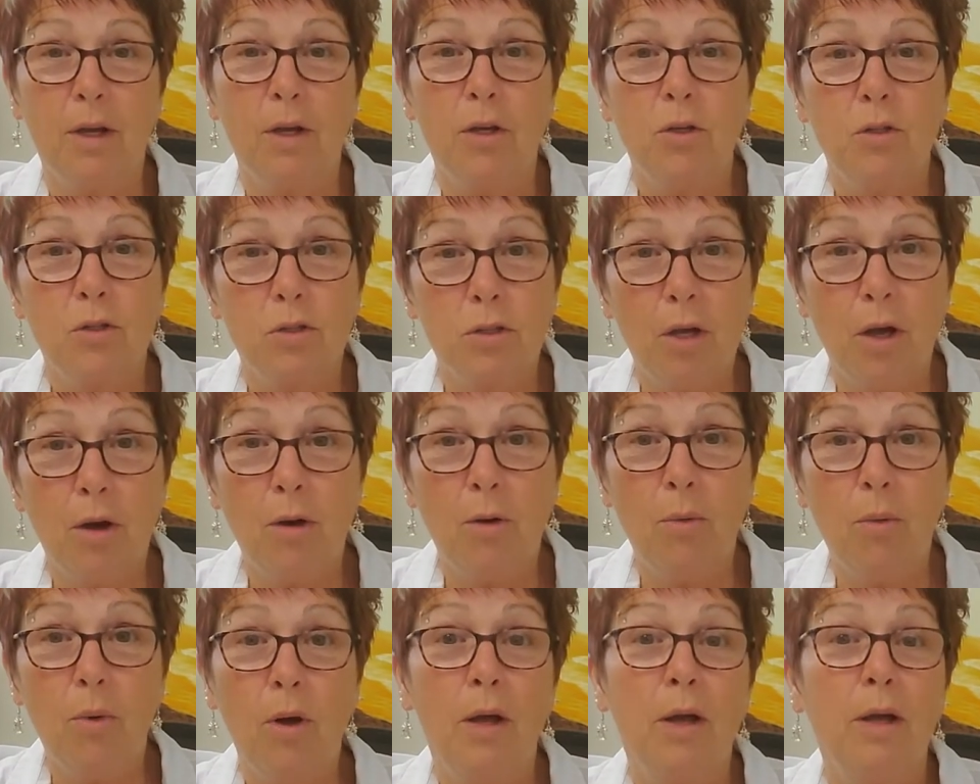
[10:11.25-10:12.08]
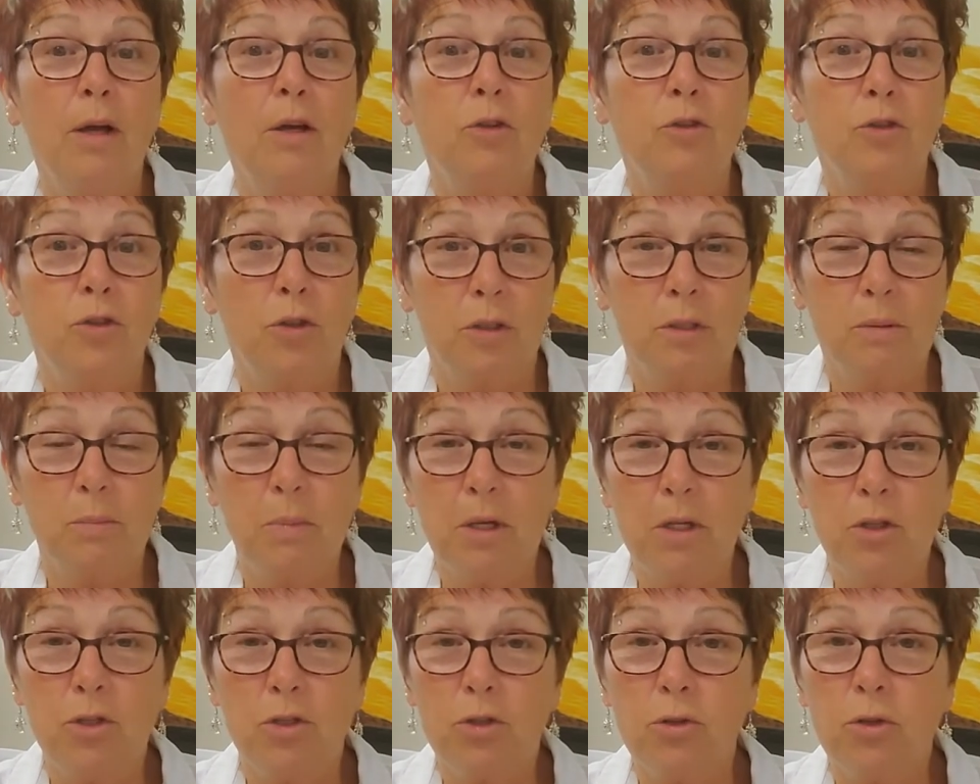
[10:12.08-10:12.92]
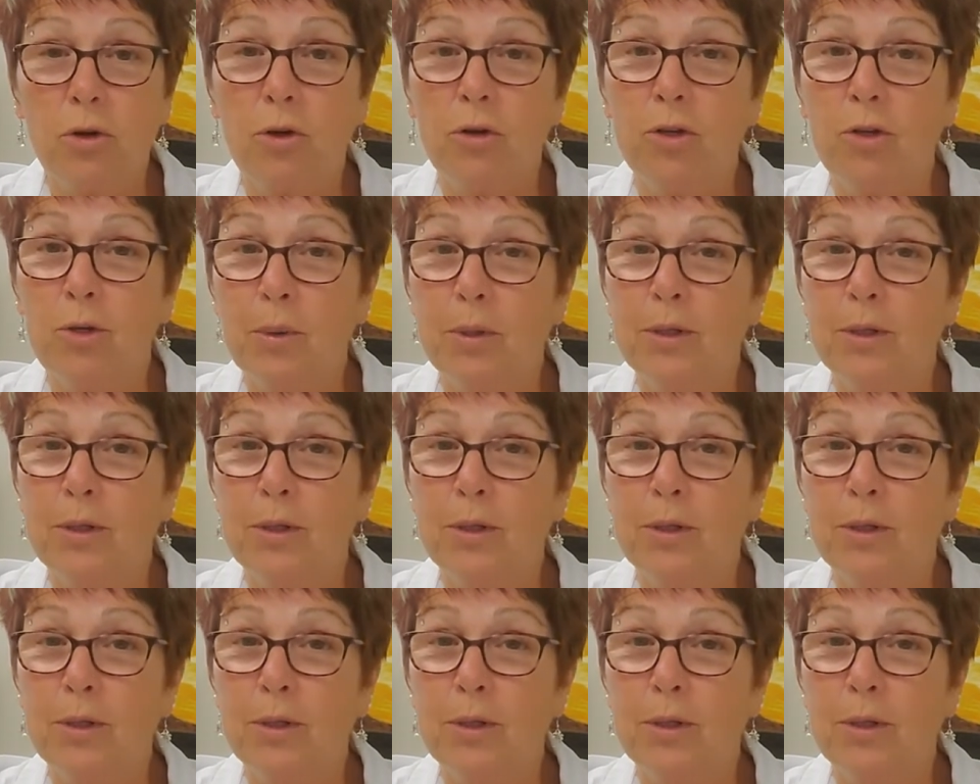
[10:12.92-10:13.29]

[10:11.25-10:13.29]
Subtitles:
So just make sure you